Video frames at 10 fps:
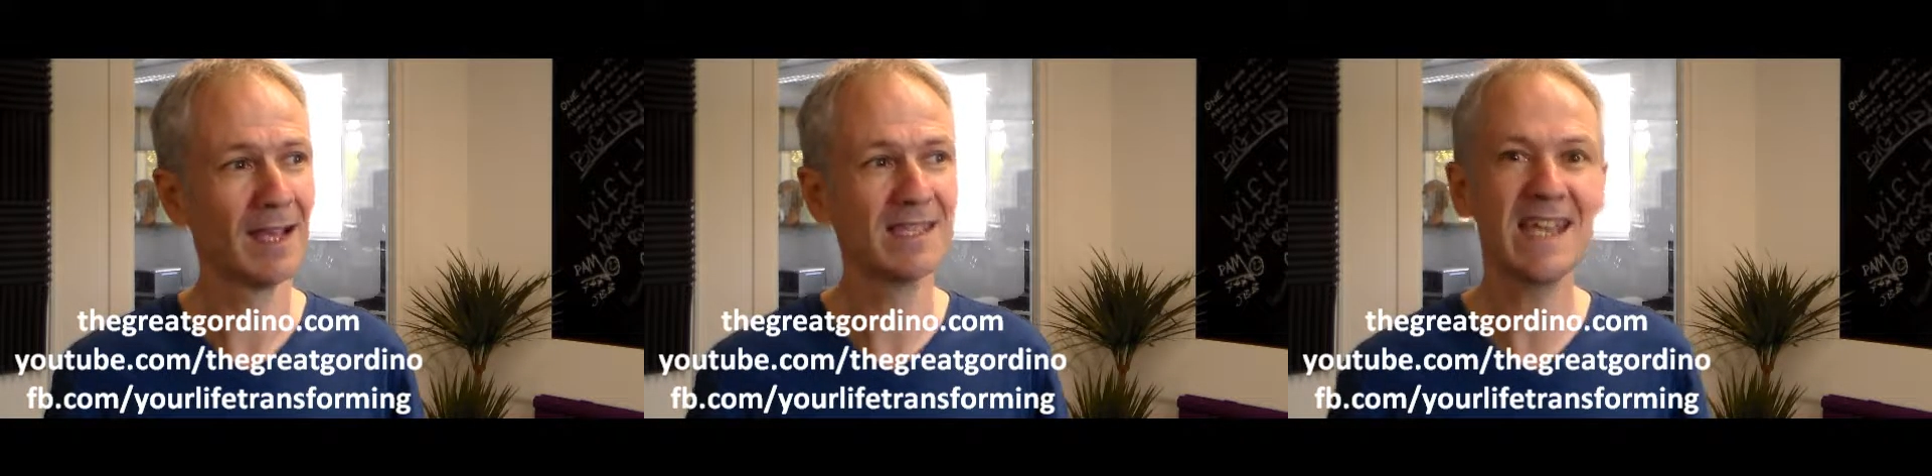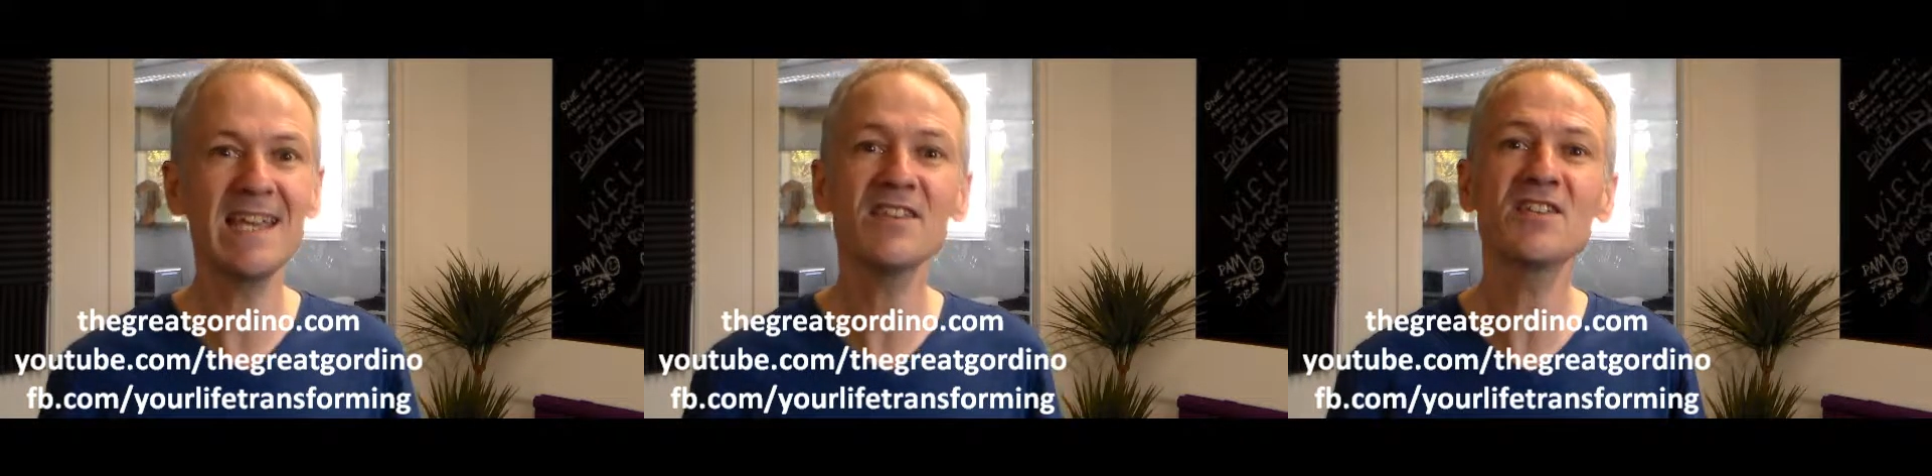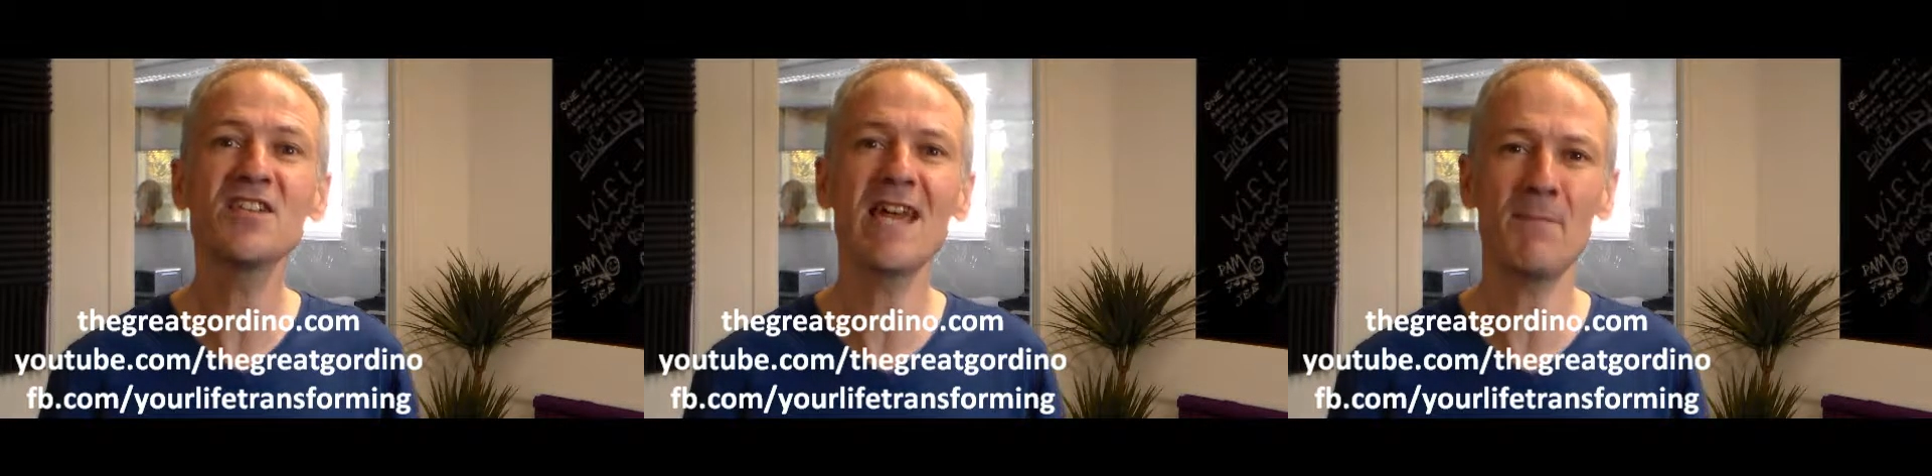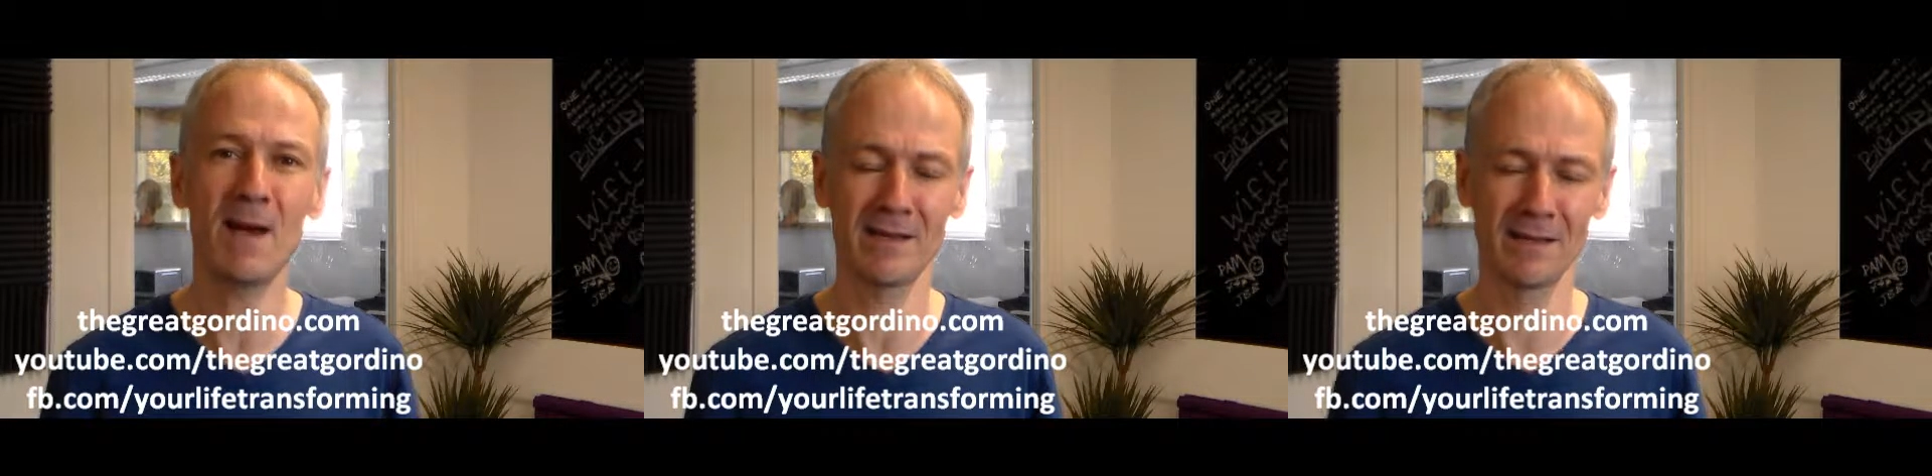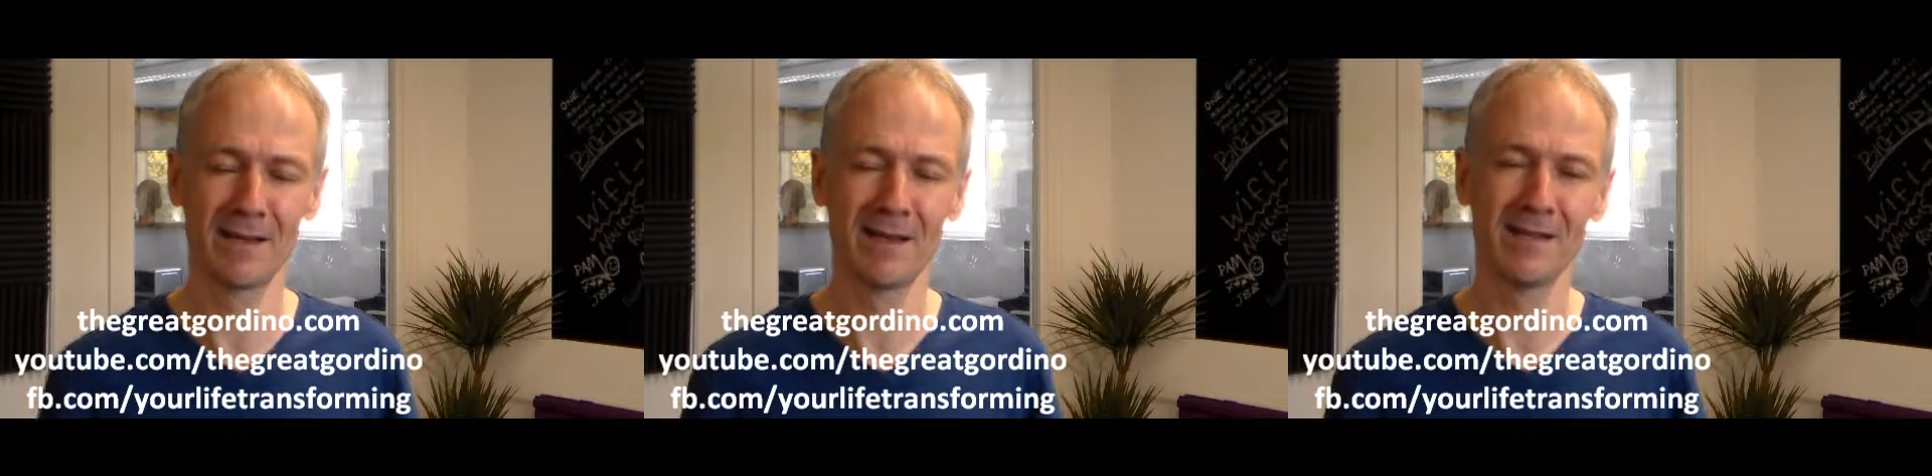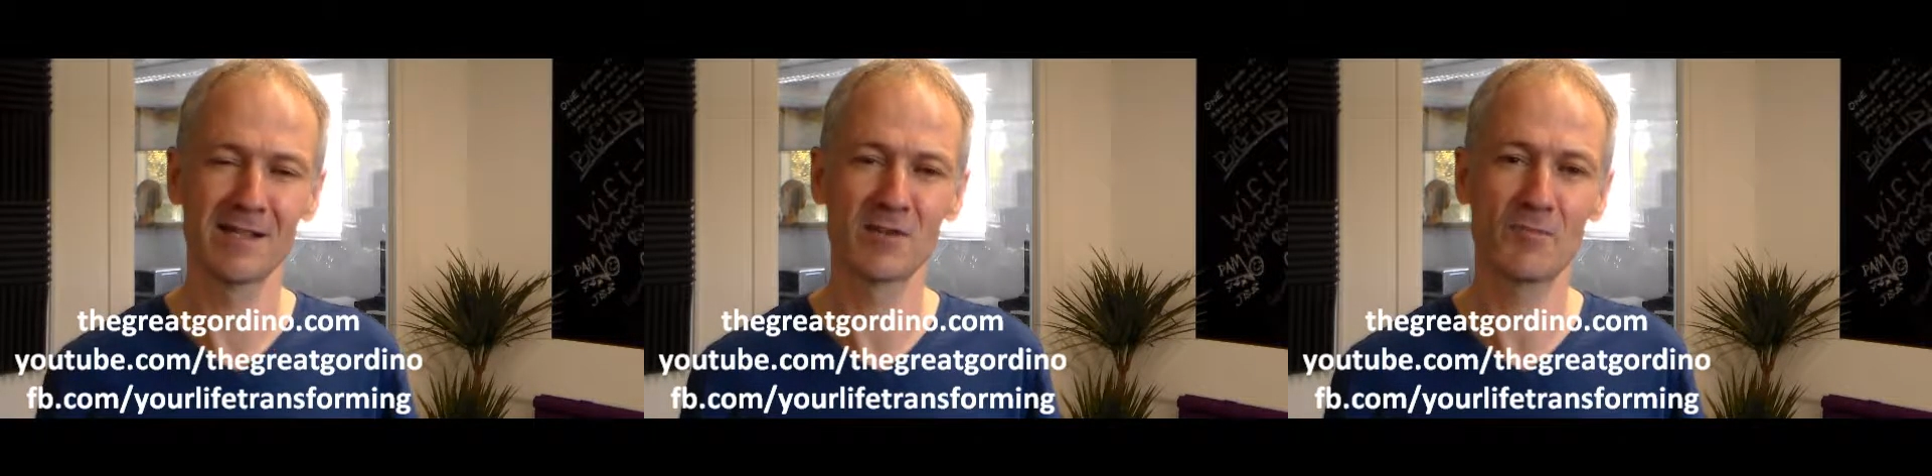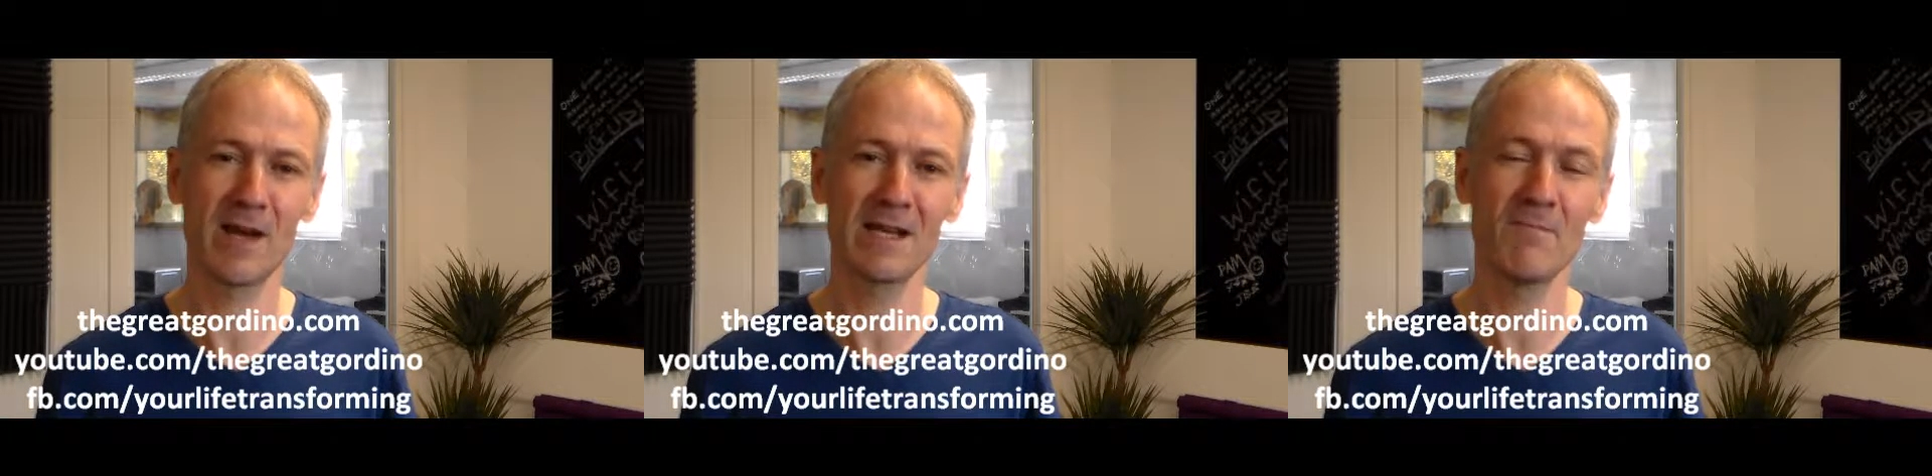and to hit the share button to
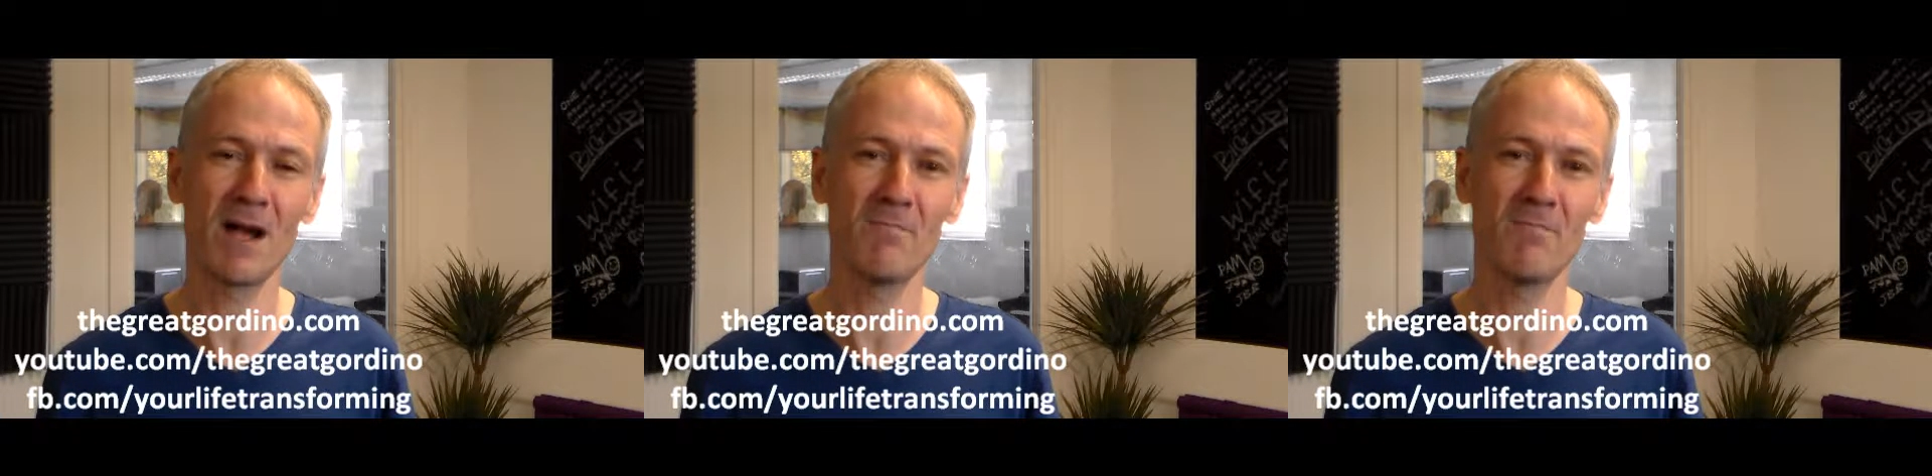spread